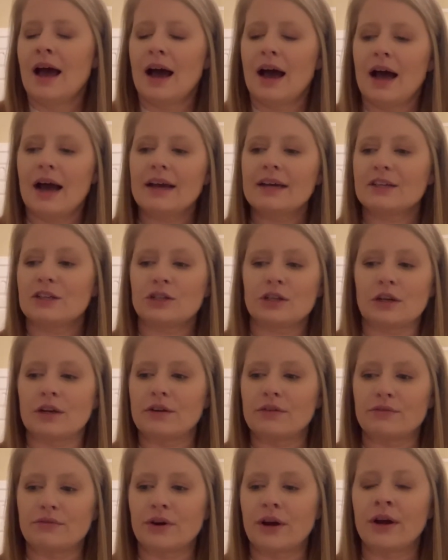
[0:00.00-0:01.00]
I should
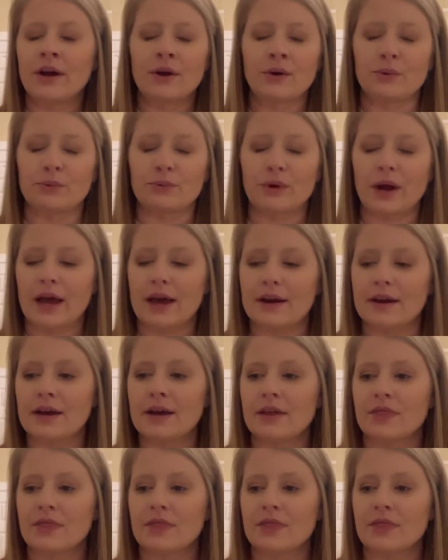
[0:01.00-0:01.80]
have read.